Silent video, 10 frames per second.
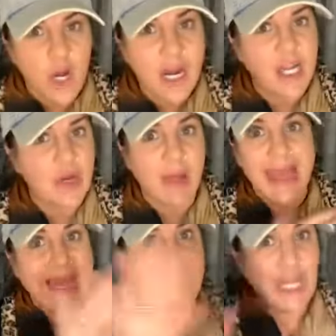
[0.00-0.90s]
and you're like,
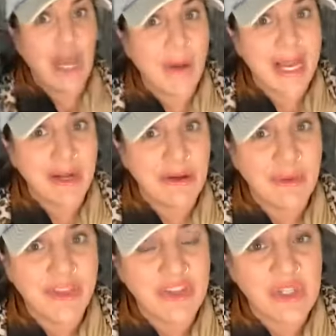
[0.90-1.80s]
no, I don't know what the
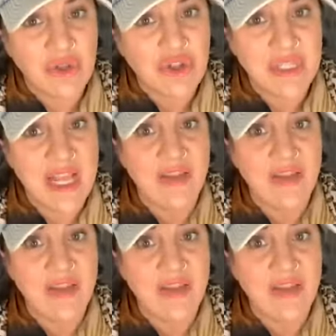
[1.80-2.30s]
social selling